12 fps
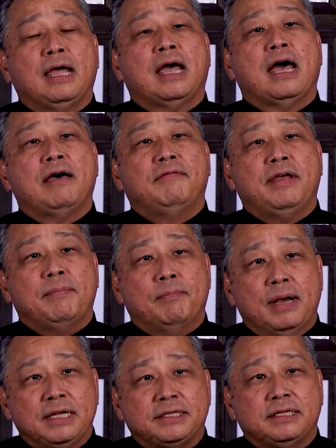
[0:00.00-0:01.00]
Have a
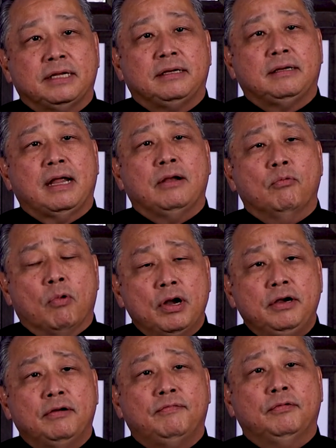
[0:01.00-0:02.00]
blessed and
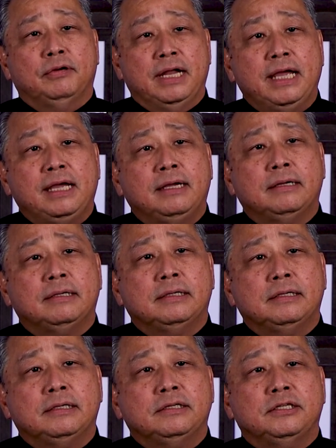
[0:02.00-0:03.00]
wonderful day.
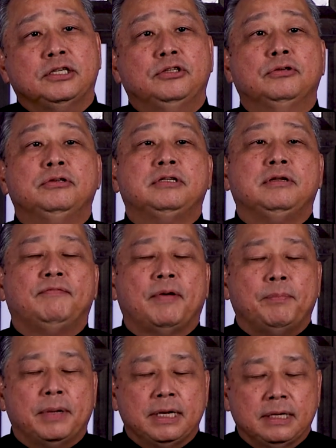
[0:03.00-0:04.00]
Si Susan
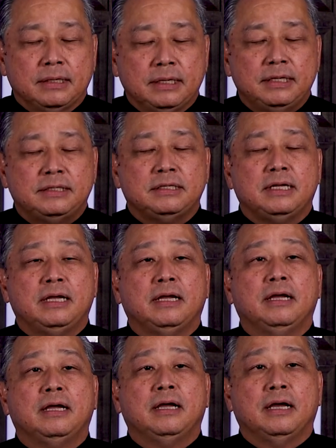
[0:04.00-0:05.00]
Fambinendisi.
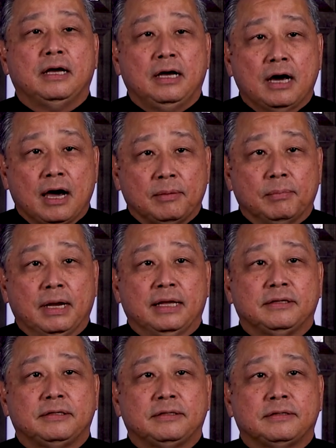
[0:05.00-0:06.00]
God
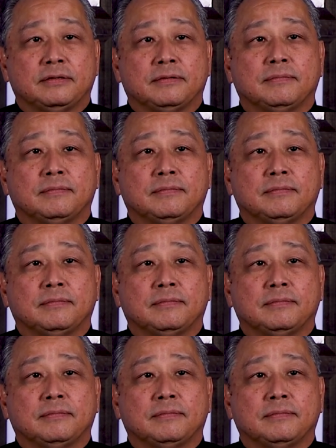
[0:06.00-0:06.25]
bless.